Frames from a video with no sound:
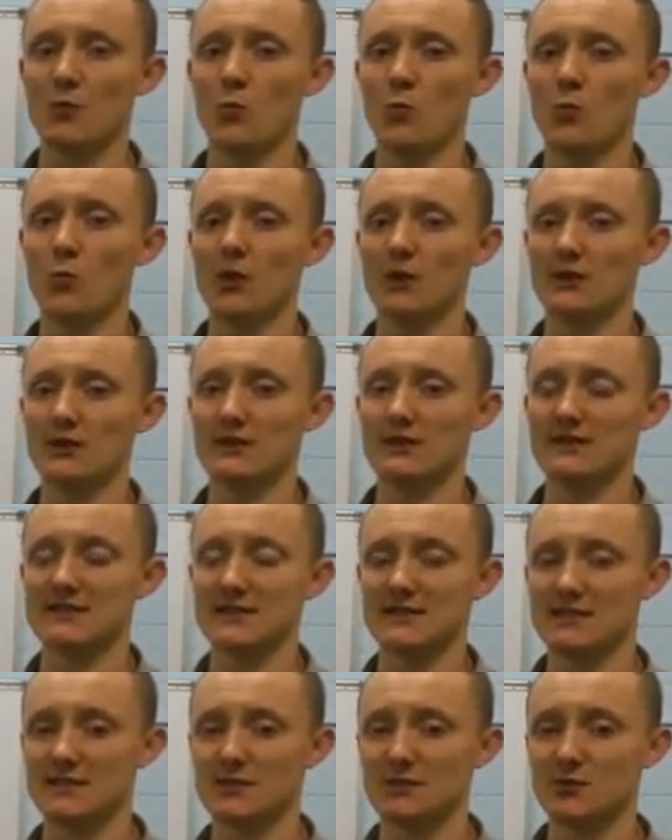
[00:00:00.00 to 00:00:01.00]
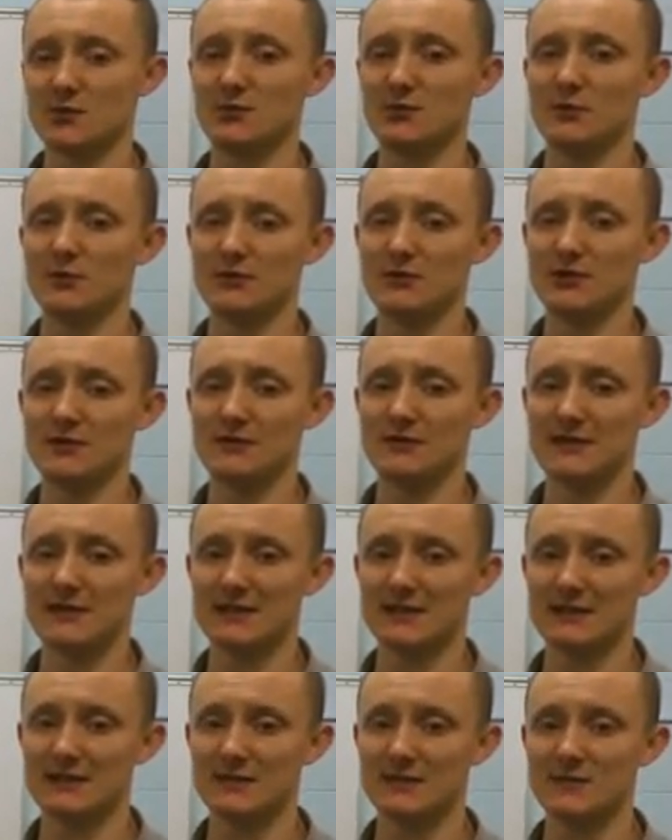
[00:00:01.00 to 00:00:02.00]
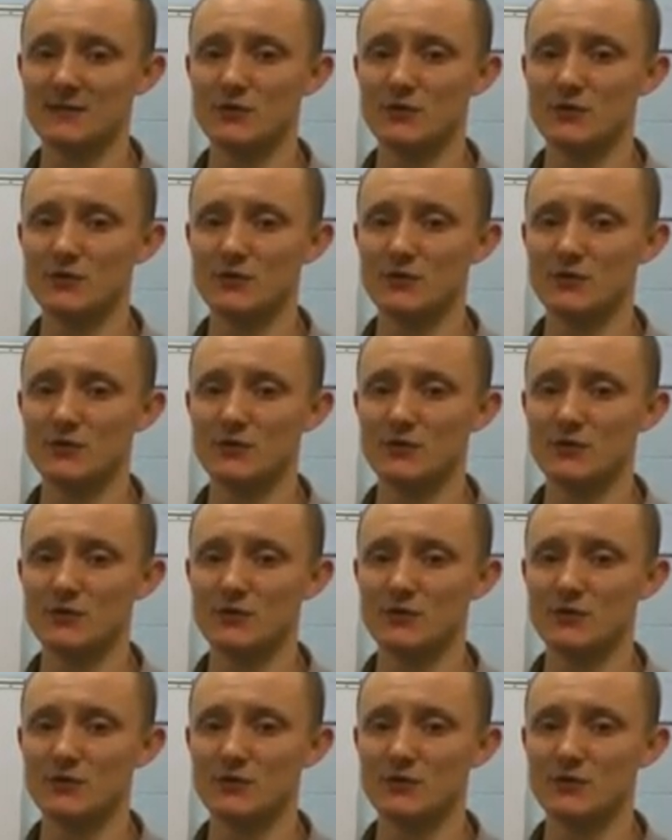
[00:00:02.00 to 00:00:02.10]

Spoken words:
what is going to stop you achieving things in the